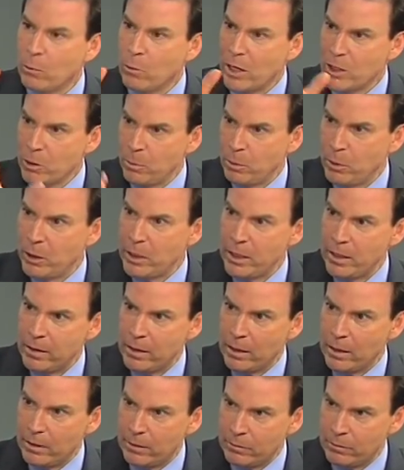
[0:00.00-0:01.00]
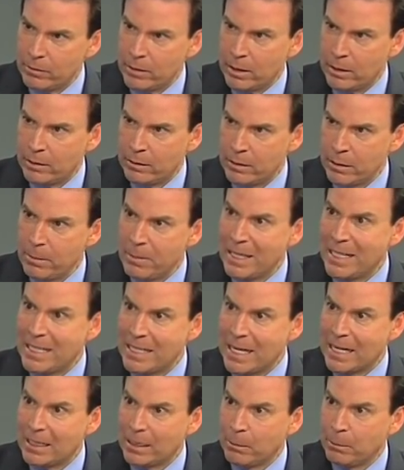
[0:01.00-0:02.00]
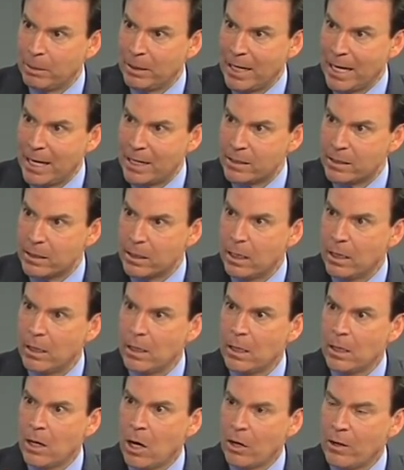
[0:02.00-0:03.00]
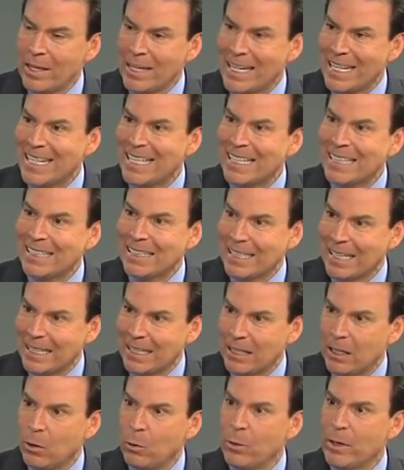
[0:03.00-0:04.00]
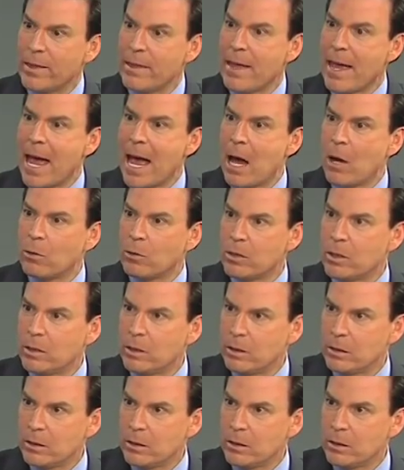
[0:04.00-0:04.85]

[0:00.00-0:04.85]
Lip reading: while you put in the mini dental implants, are they healing without